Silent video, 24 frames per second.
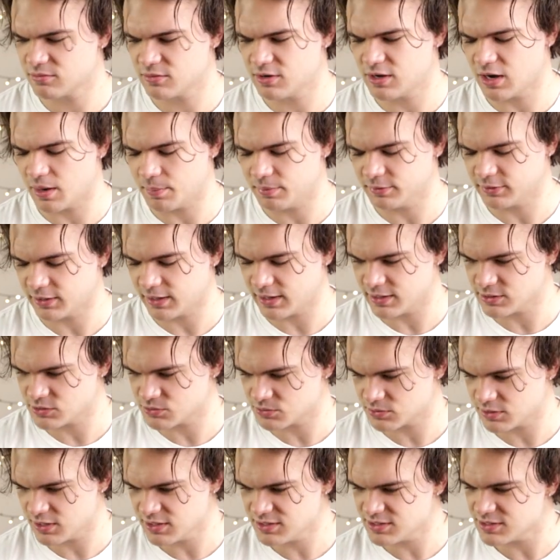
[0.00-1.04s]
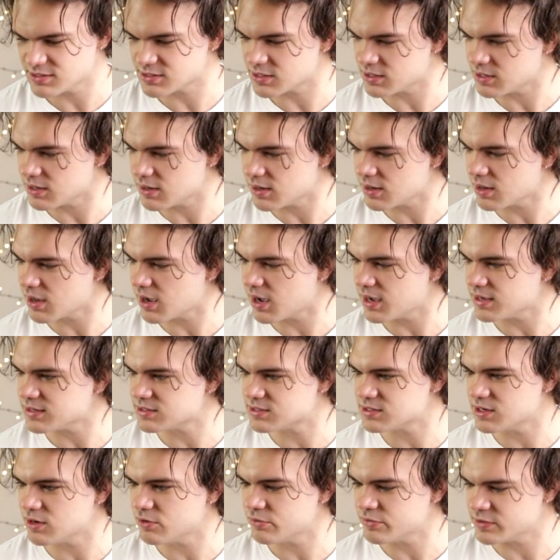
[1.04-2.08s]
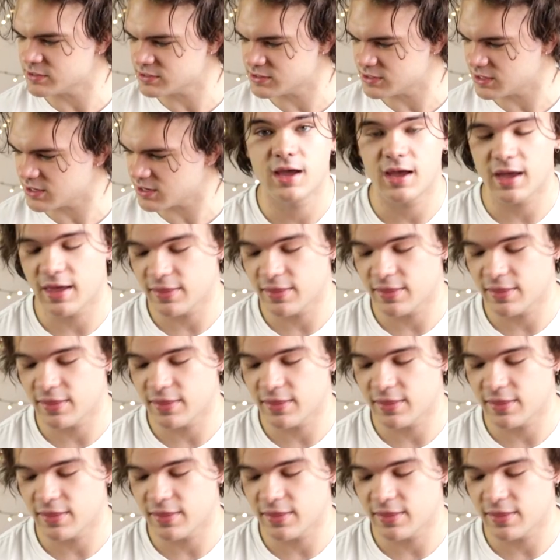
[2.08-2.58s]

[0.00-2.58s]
couple days. This is a nice selfie stick.